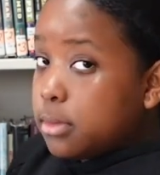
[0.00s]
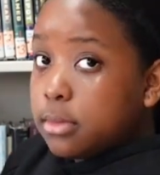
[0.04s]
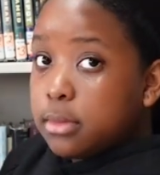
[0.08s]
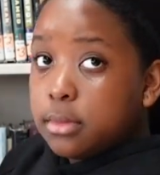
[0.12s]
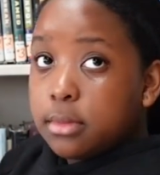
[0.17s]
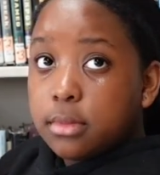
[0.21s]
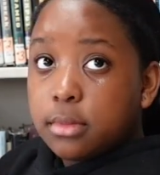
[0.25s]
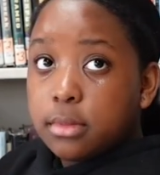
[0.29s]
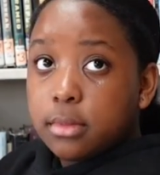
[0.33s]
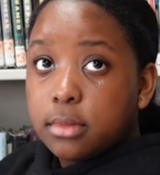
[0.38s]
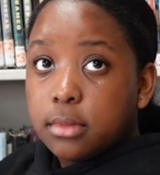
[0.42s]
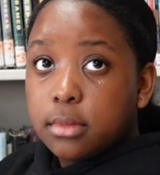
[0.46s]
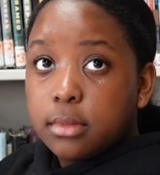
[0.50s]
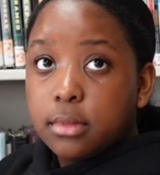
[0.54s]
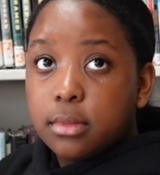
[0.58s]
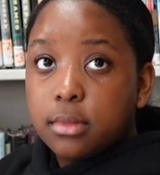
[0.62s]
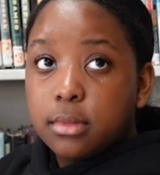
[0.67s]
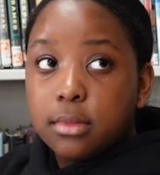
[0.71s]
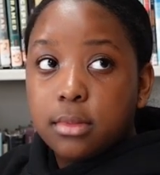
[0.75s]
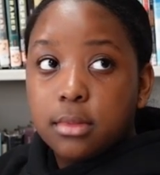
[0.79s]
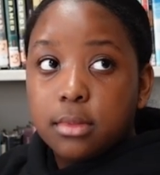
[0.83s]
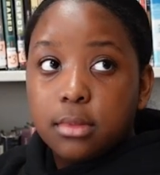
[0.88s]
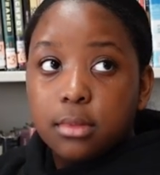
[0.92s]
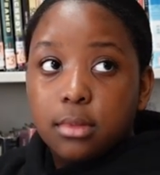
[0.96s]

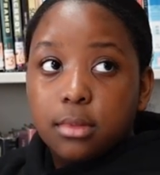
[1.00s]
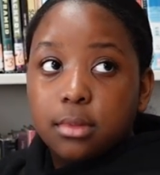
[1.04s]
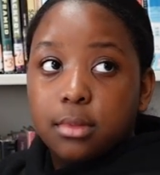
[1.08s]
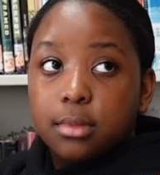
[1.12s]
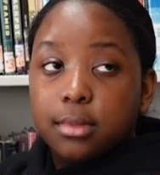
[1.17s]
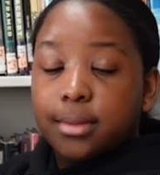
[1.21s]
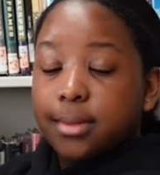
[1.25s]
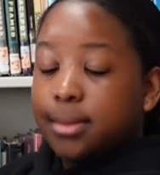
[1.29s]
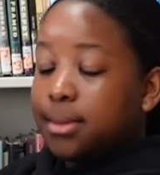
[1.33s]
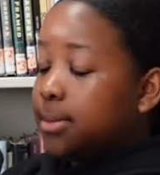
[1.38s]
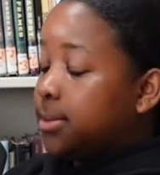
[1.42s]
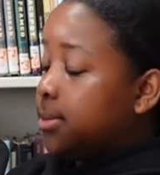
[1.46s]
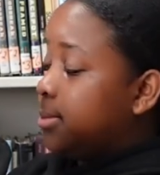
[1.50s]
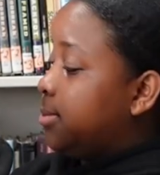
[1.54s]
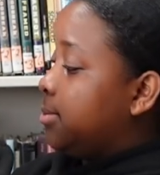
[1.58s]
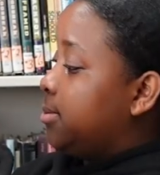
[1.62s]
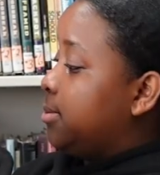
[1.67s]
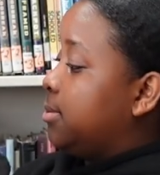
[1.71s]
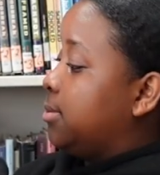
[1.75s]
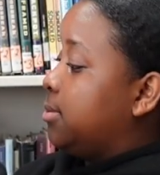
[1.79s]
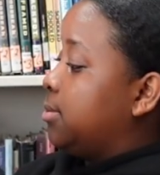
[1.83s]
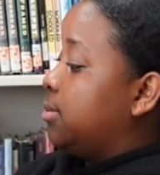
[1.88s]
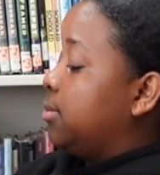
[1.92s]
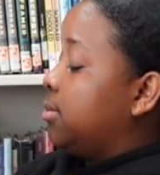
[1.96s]

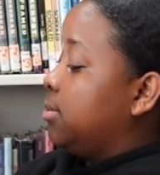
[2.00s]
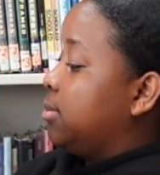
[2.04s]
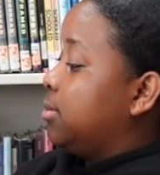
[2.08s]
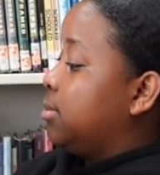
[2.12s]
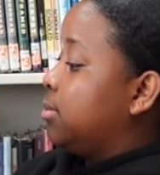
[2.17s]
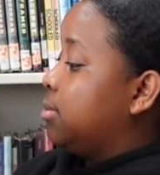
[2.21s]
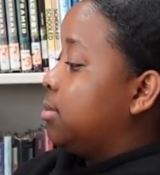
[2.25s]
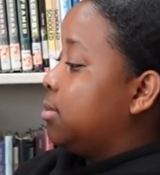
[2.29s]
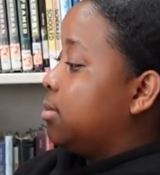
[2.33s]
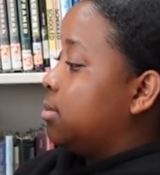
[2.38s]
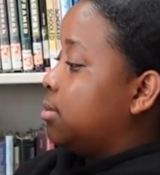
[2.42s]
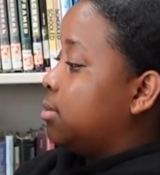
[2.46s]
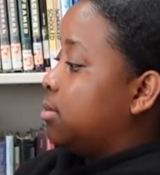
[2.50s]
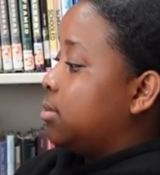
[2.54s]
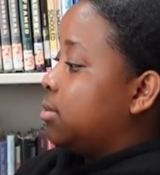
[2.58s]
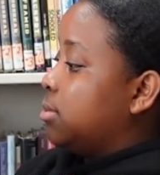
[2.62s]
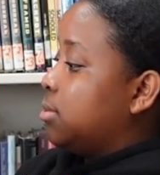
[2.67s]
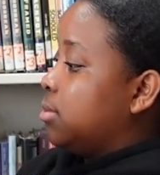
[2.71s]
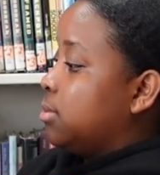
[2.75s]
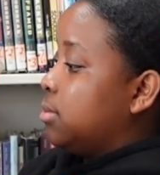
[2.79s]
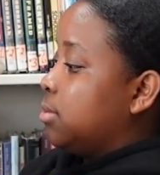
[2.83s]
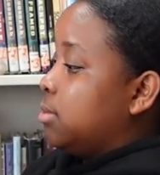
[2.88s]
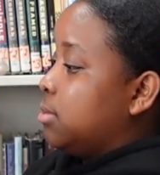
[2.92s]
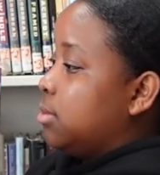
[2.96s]

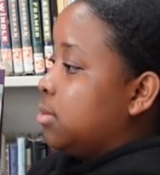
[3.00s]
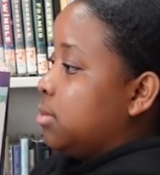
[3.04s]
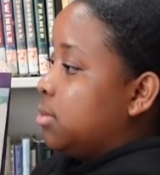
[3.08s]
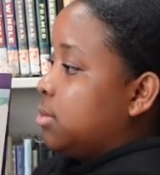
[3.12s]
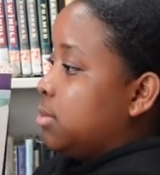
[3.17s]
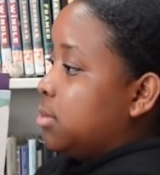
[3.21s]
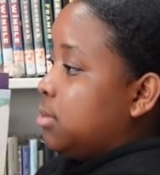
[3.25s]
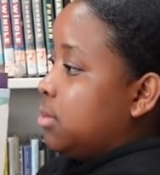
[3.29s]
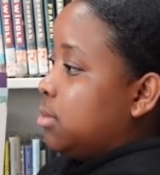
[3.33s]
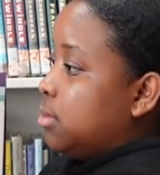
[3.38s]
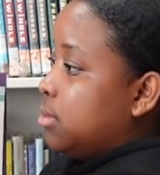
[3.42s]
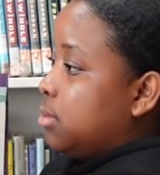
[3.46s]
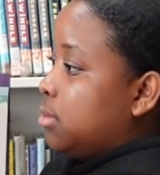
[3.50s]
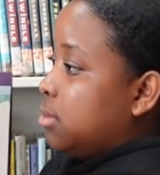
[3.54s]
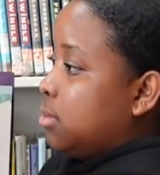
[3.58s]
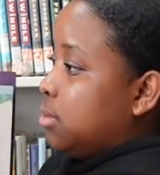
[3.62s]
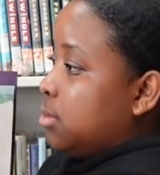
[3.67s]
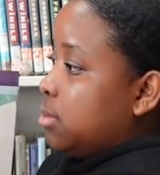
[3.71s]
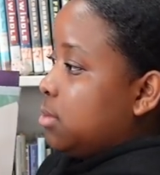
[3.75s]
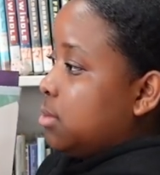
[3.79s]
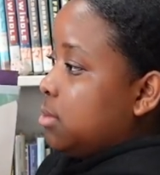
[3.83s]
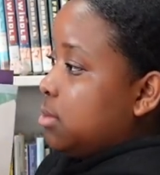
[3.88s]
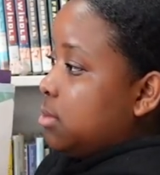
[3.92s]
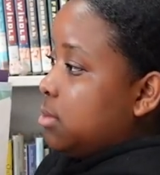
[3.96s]

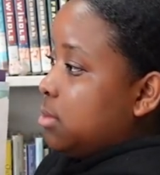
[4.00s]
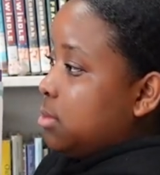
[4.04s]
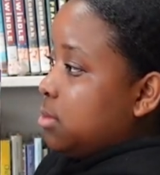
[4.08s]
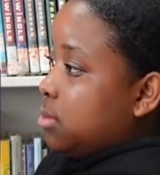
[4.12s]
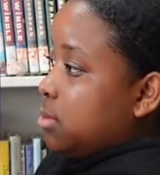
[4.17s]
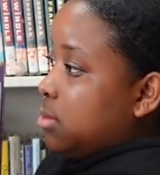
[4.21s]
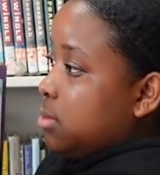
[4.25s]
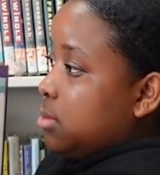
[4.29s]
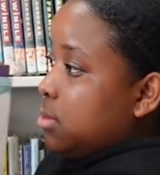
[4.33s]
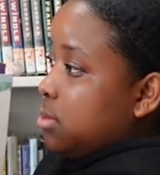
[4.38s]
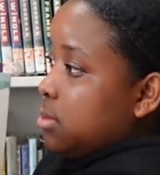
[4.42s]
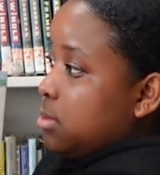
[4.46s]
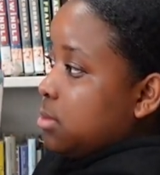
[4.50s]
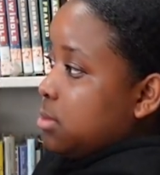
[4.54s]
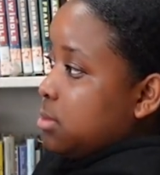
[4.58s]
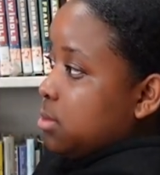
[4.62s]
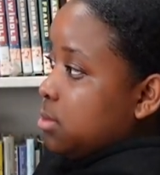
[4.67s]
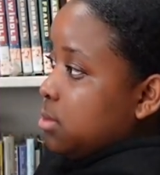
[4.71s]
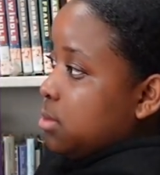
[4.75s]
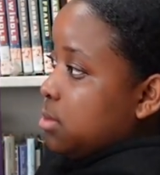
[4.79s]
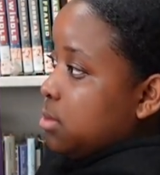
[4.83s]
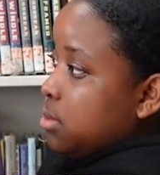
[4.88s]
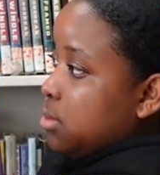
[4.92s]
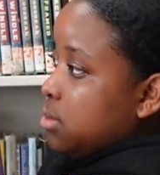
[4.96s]

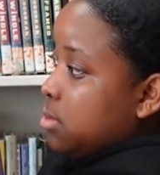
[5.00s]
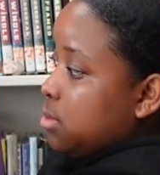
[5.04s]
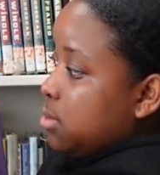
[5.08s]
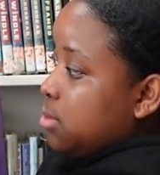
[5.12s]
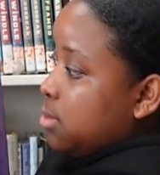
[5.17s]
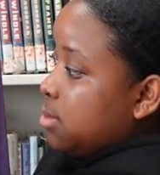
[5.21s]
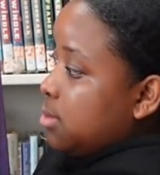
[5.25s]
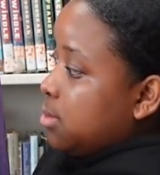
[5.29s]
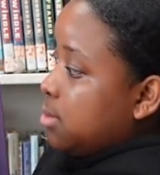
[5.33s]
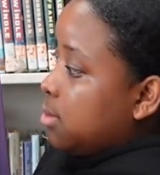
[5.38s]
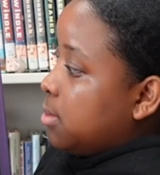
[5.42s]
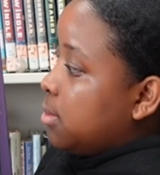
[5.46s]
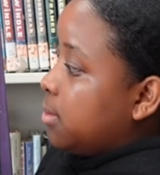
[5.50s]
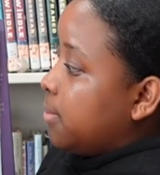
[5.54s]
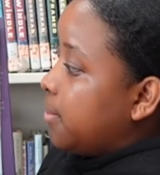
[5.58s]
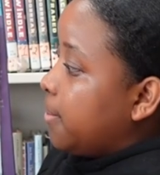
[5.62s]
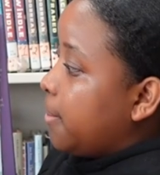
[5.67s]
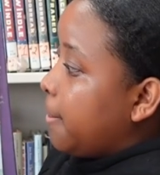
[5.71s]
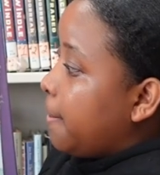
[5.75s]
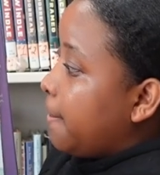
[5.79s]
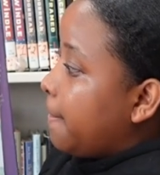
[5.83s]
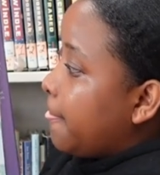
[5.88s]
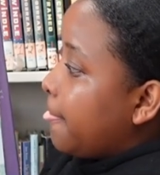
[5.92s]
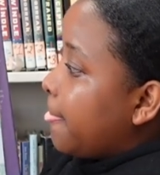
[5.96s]

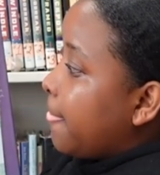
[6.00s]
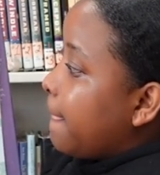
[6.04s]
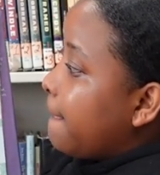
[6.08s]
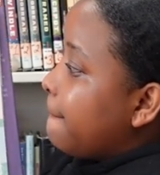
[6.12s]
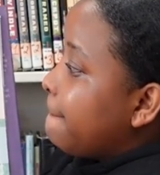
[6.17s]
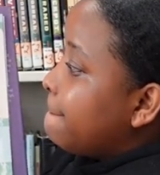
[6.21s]
(no one is talking)